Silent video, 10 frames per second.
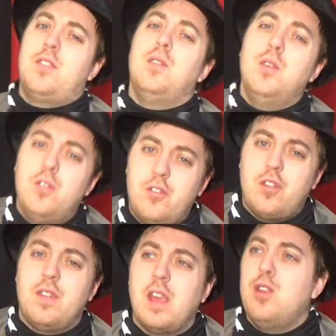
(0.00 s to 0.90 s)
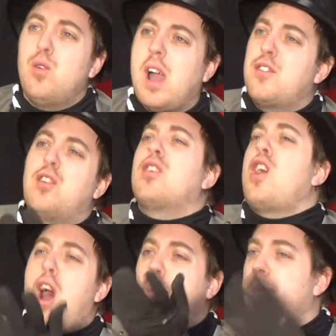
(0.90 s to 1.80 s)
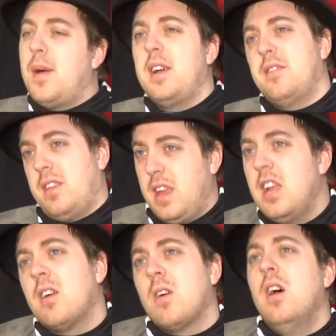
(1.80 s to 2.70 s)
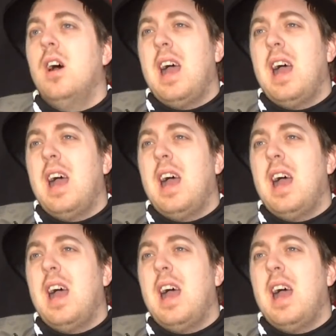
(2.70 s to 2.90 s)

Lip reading: solution that you guys could have compromised here,